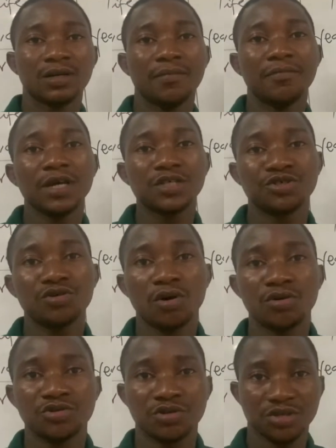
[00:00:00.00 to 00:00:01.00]
make
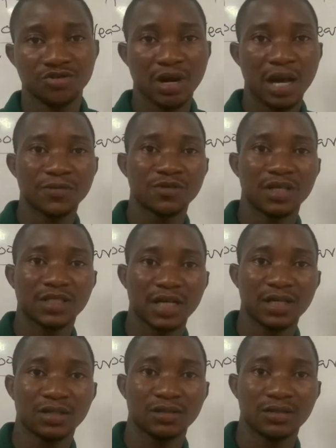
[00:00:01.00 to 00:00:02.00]
sure you subscribe to the
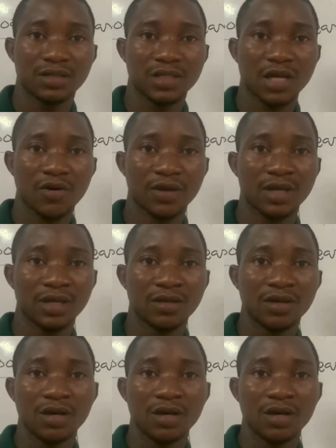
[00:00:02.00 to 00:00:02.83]
channel. Is that okay?